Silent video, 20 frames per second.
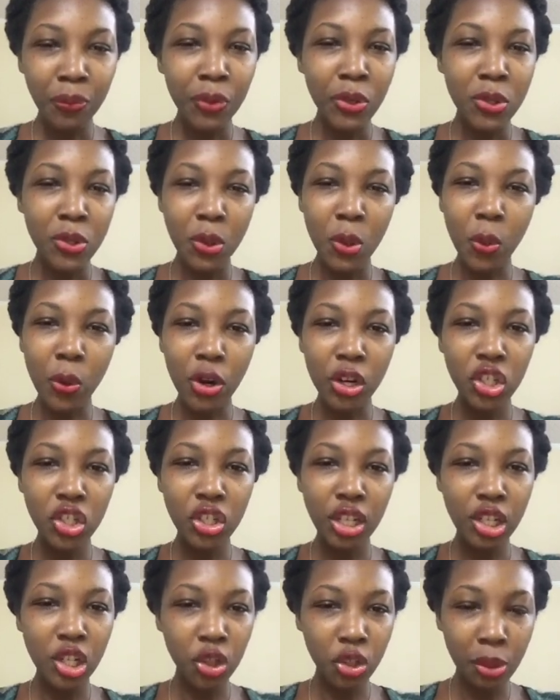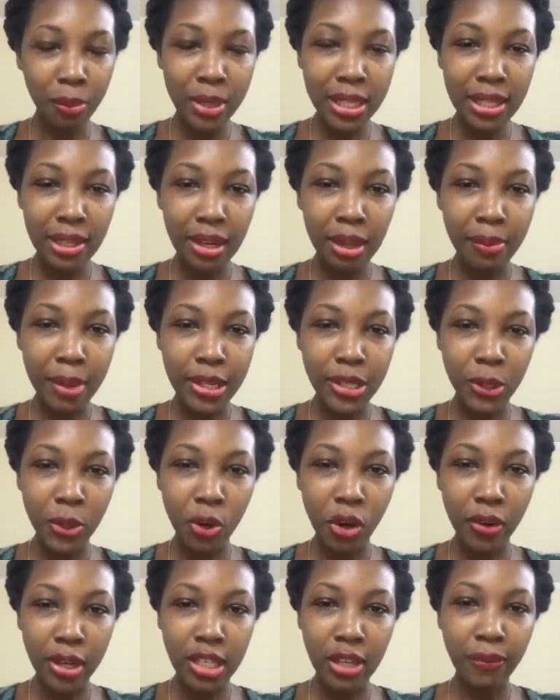So the worksheet should be still in my
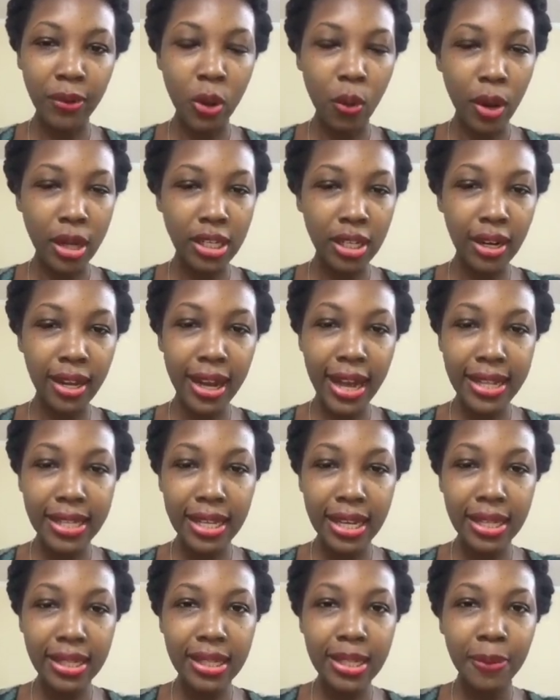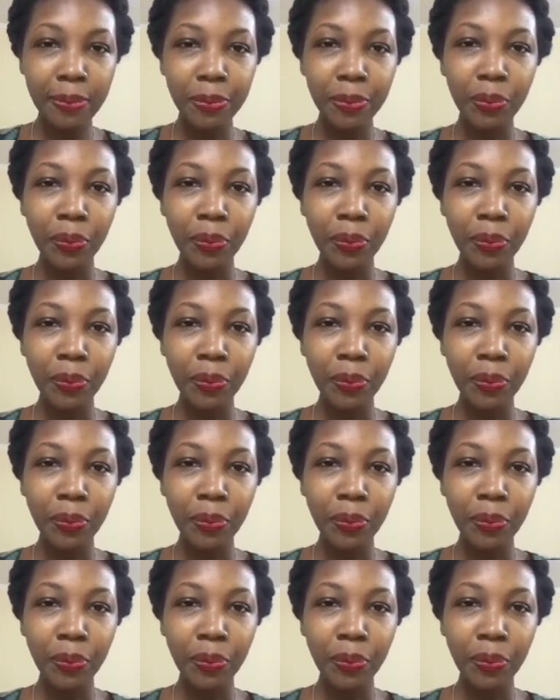stories if you want to look at it.